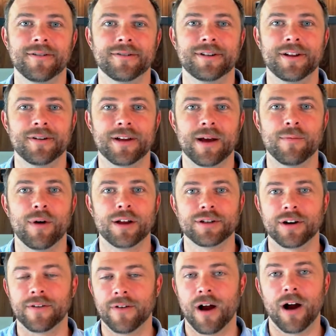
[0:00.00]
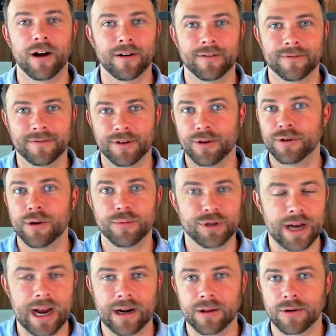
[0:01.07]
come watch our YouTube
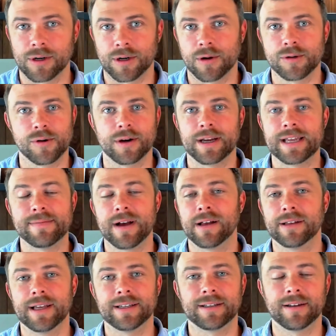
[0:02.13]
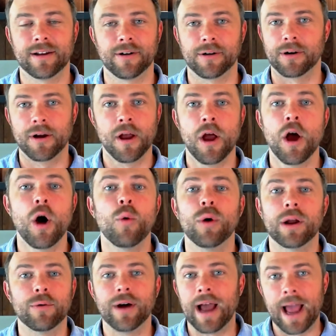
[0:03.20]
channel or go to our email list or
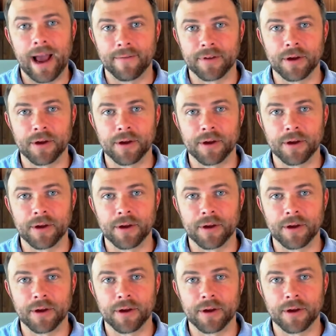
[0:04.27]
what have you.